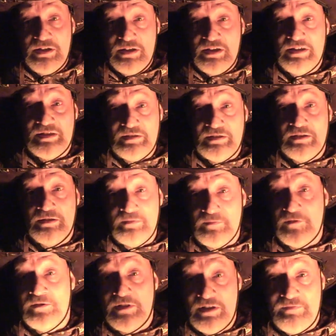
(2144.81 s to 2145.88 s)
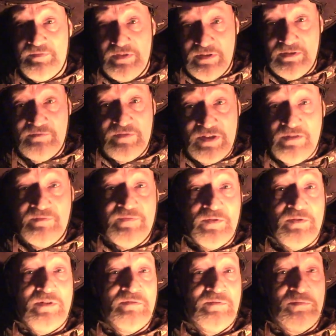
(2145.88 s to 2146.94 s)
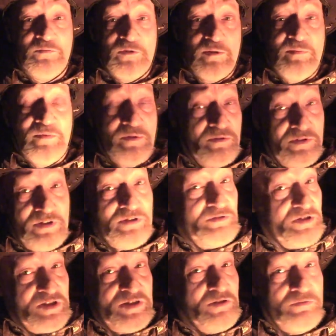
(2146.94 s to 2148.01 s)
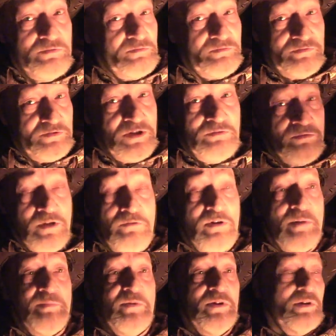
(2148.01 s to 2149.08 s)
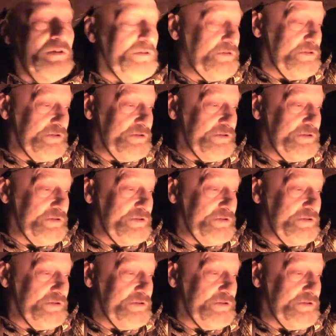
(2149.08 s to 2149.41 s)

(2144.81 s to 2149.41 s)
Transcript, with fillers: he said, look, Marty, if you, if you don't feel comfortable up there, you know, just don't, don't go up there.